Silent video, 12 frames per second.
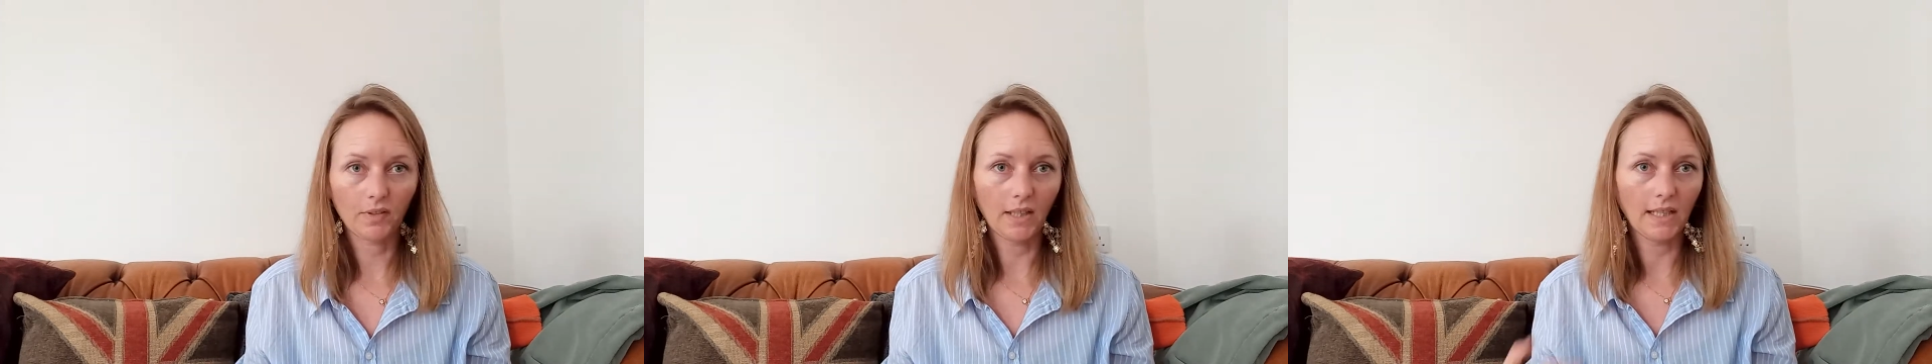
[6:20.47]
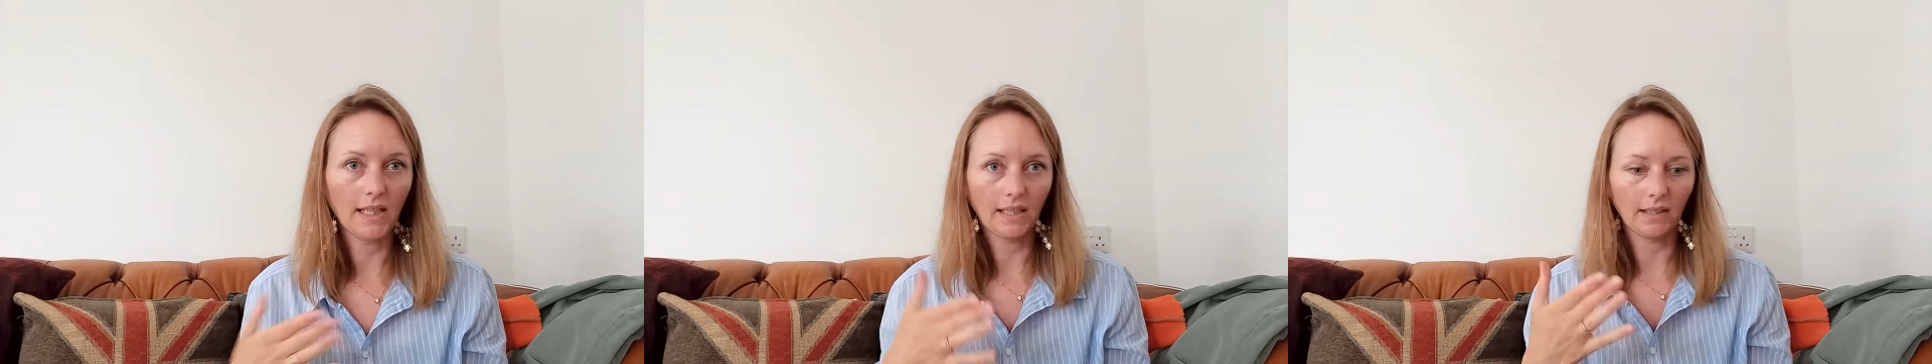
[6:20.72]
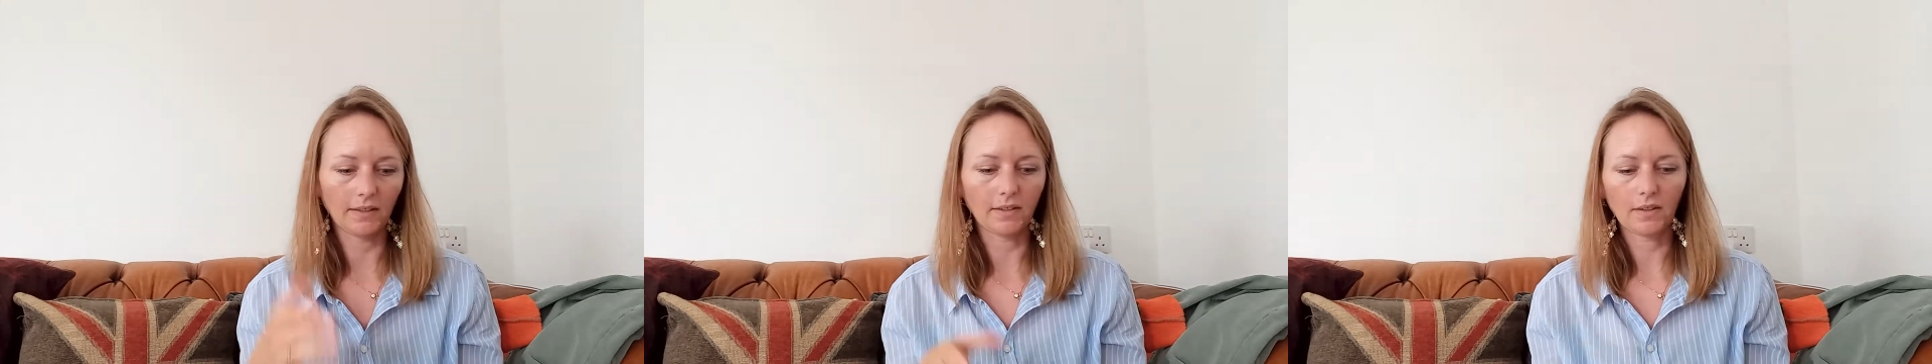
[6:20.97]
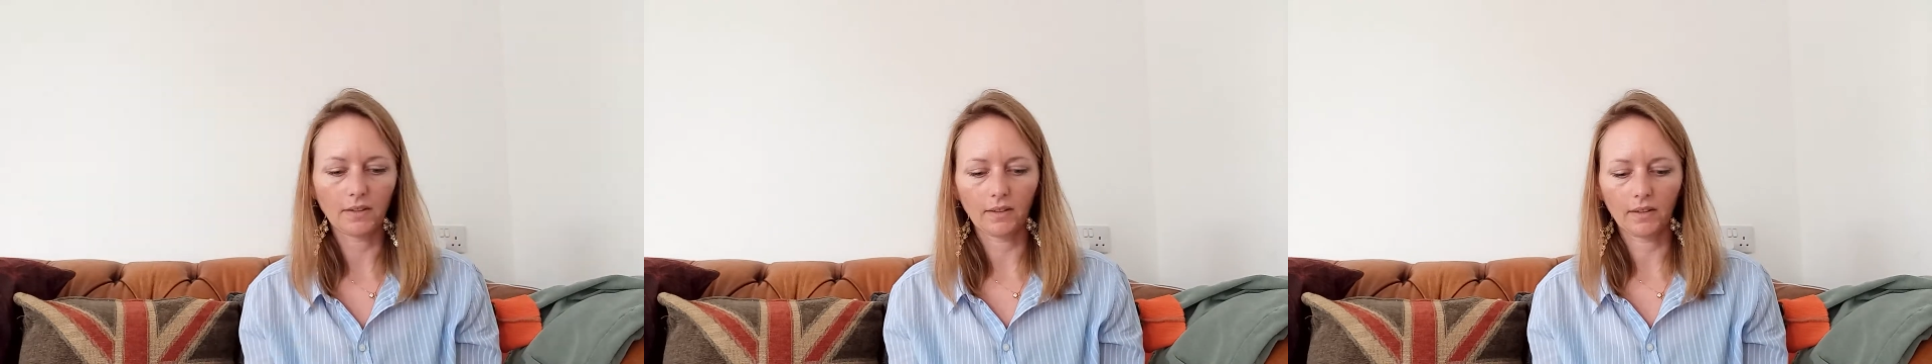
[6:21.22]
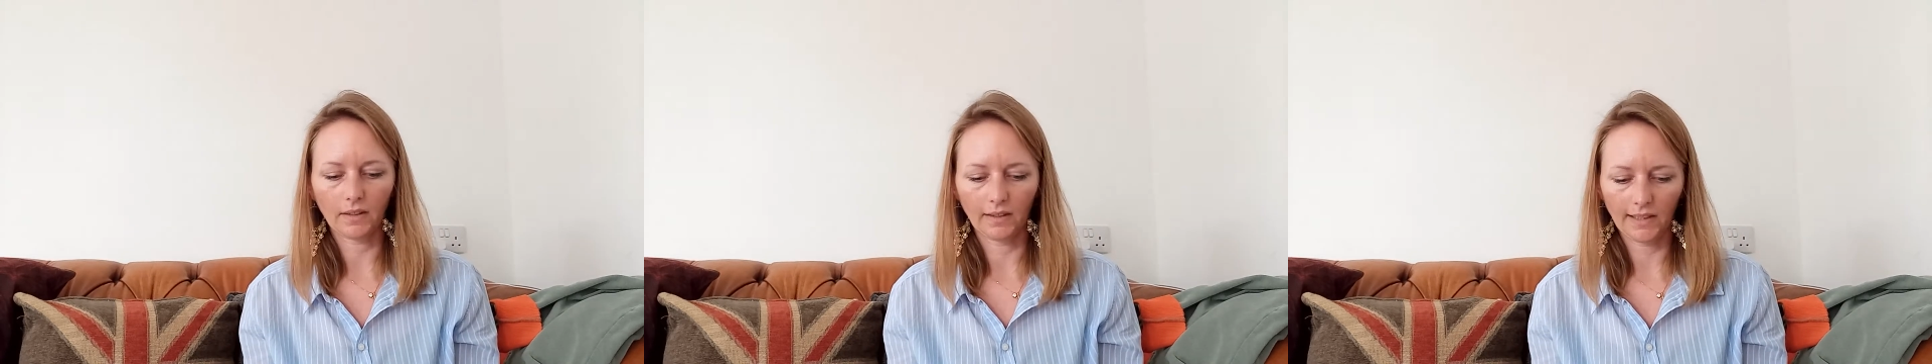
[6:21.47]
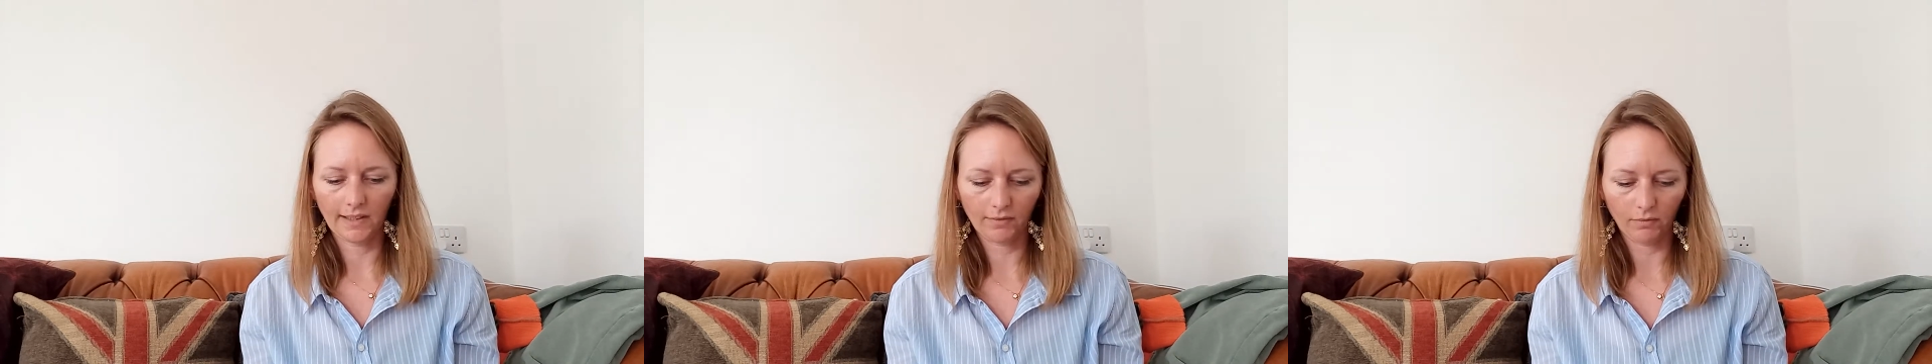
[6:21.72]
in England at
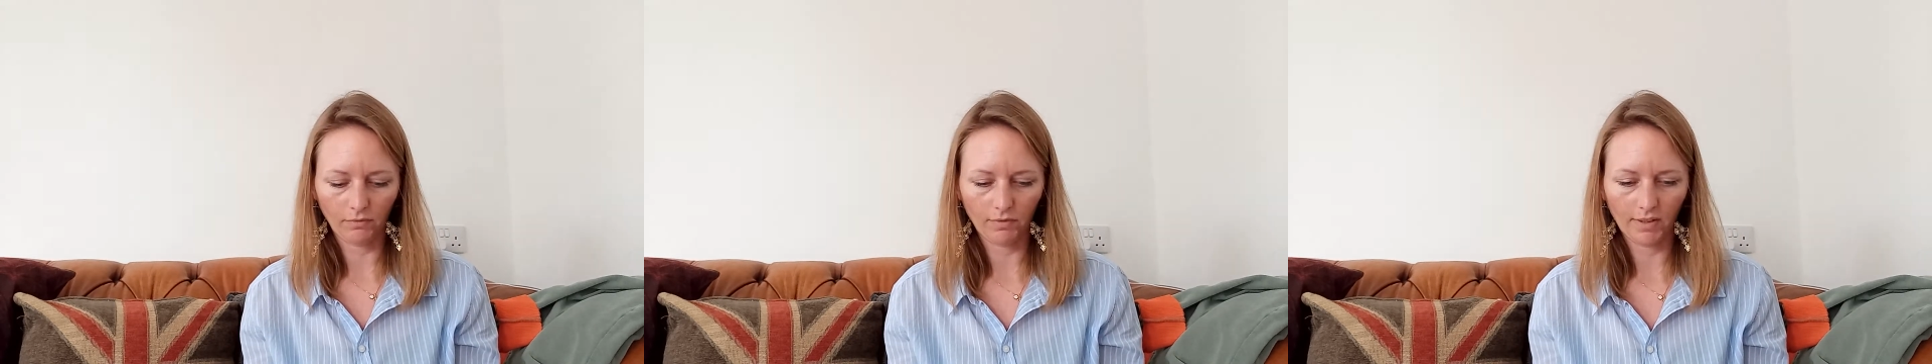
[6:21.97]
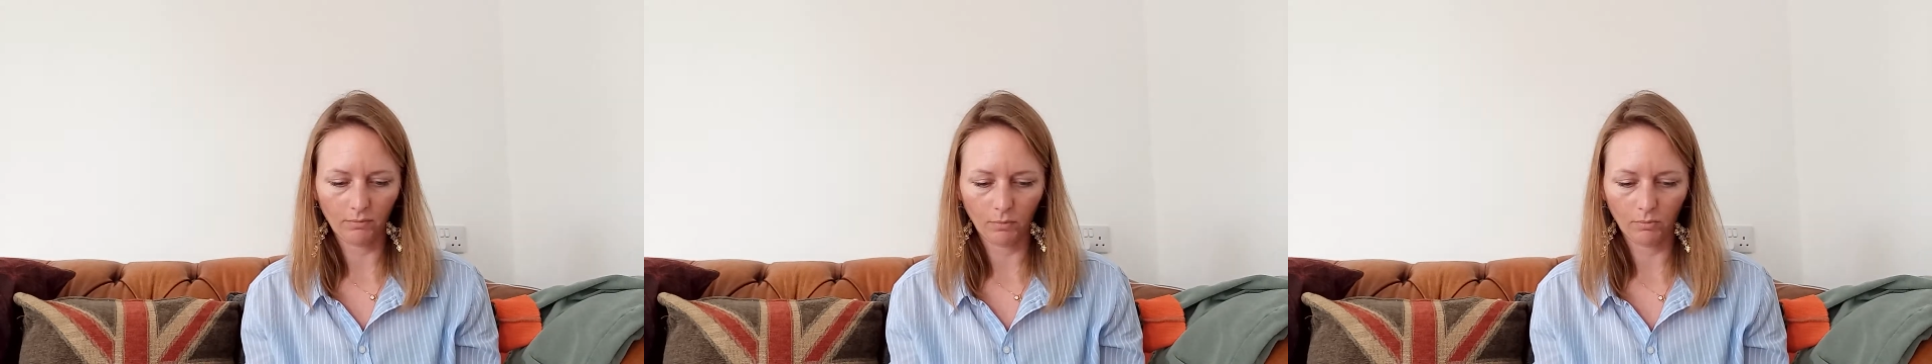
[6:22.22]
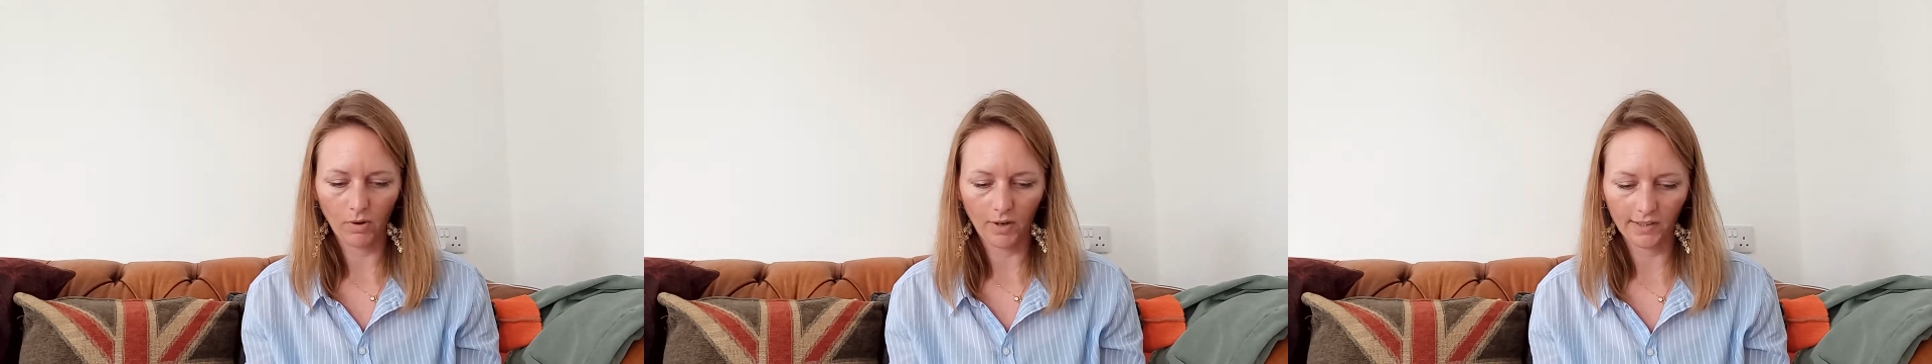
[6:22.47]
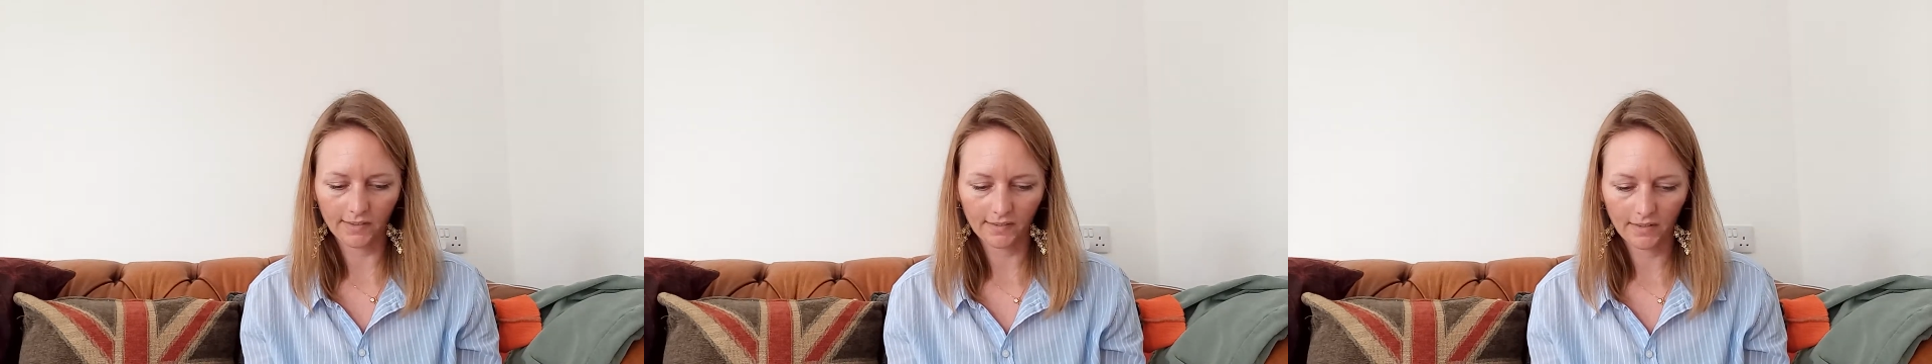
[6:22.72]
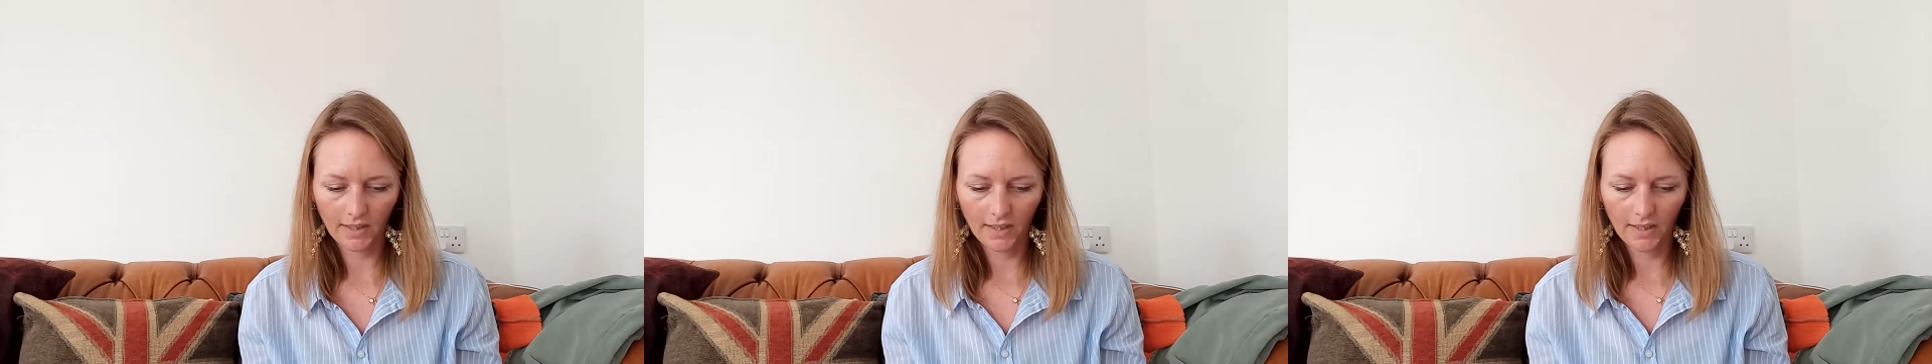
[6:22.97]
least, for a reasonable price.